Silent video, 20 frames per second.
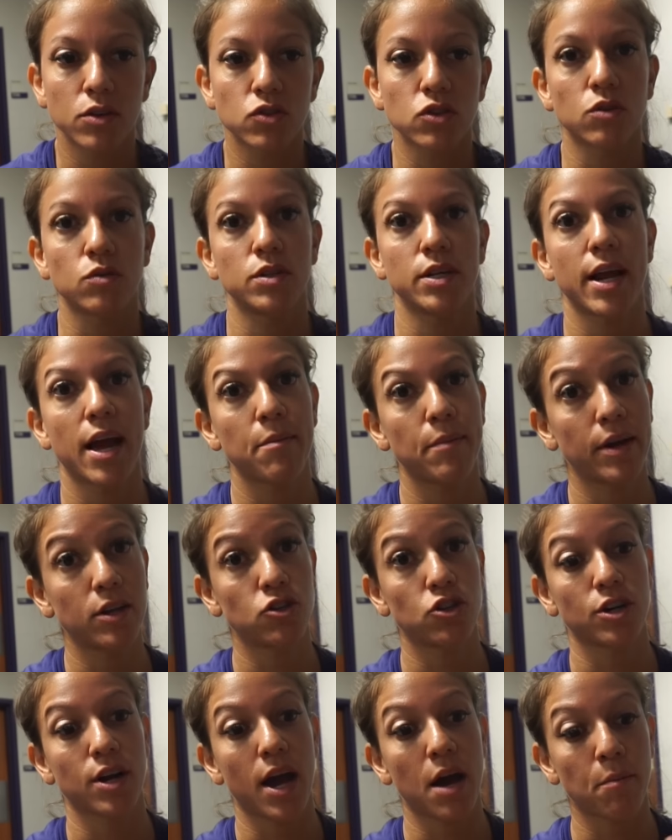So today I made
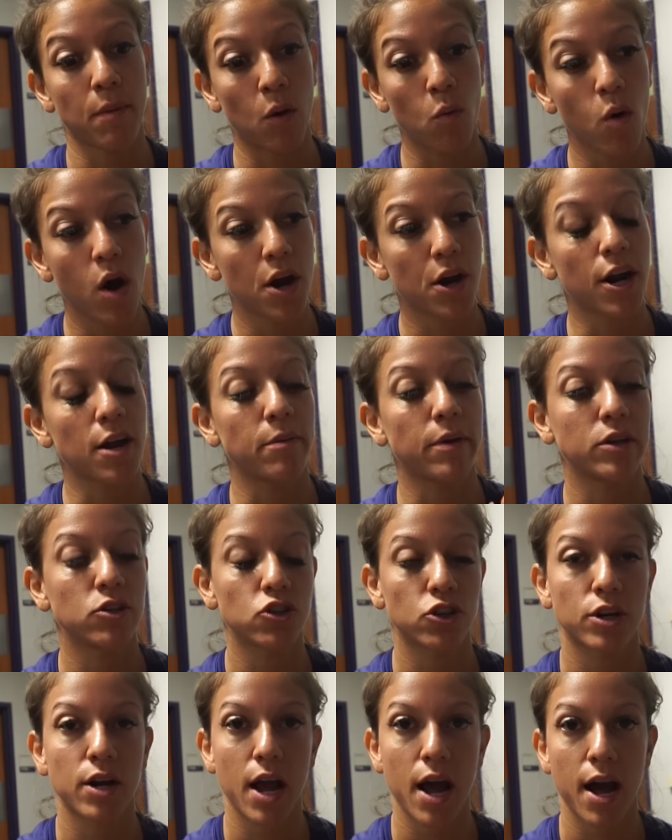sure and had my water. I made
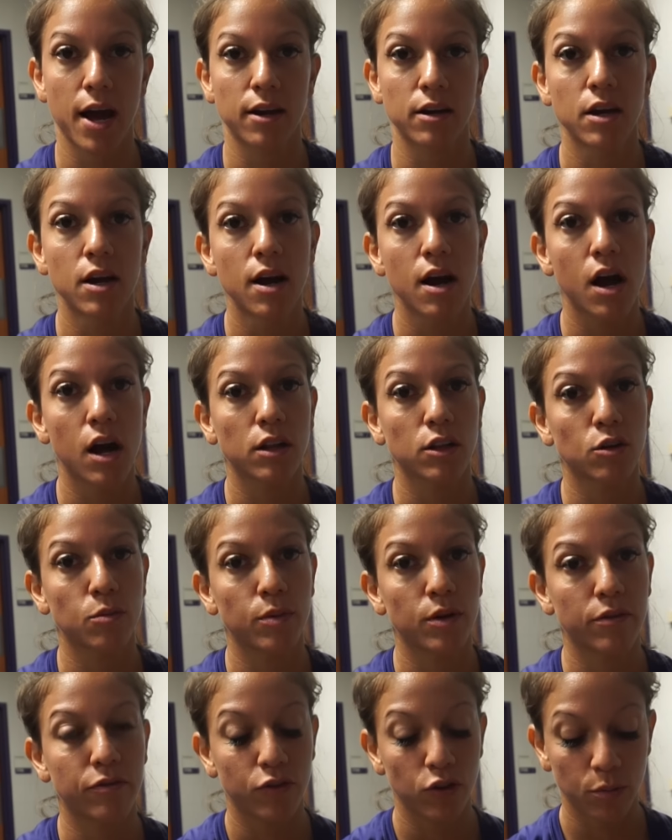sure and had a little
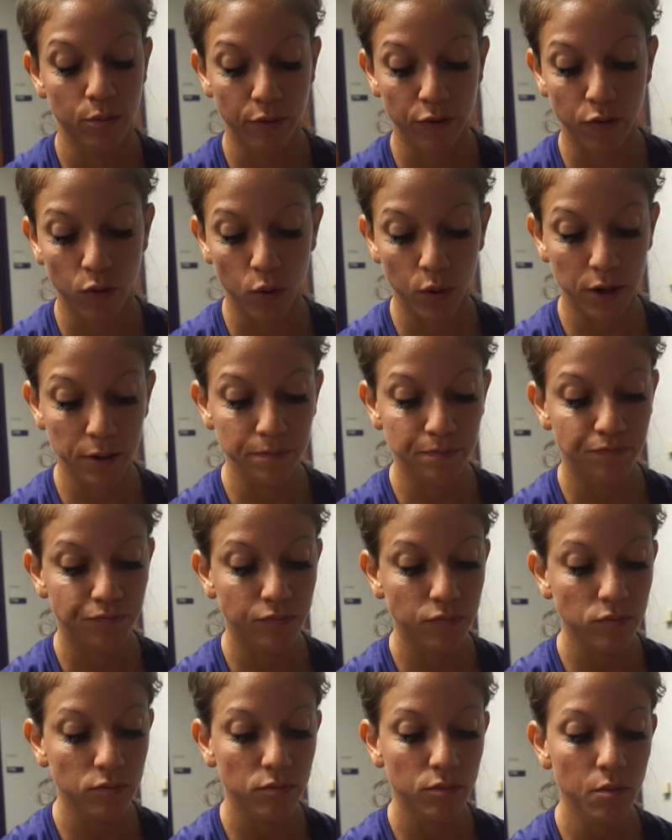bit of food before,
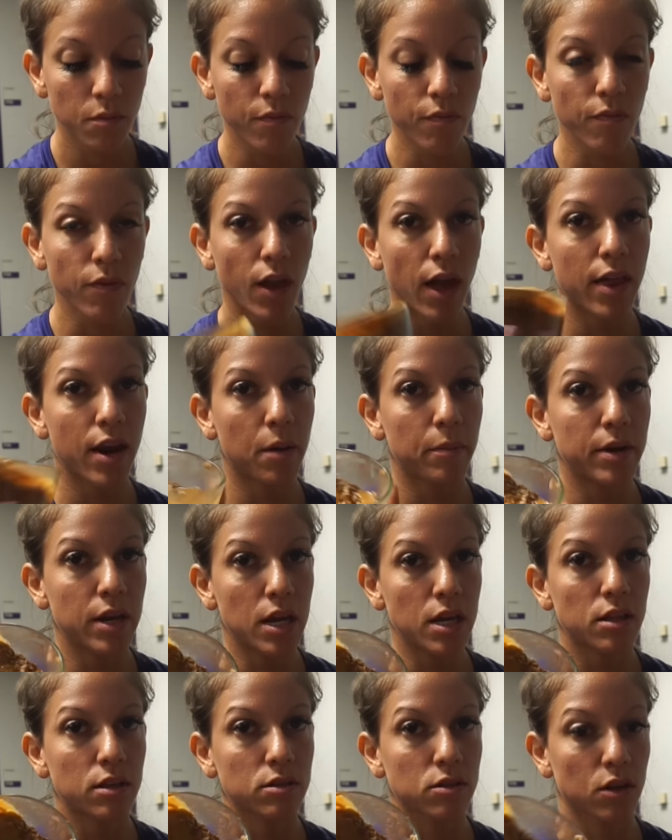and I'm
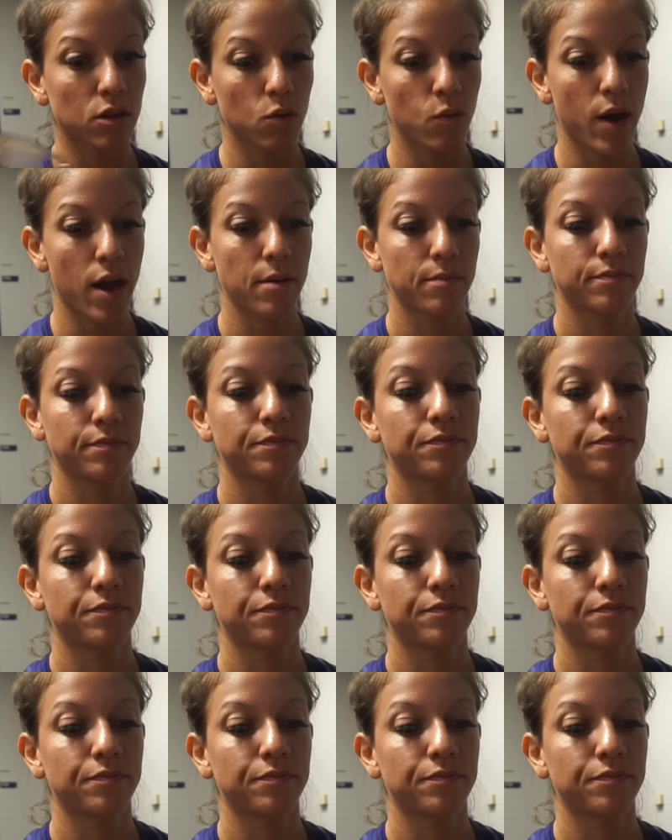gonna eat this on the way.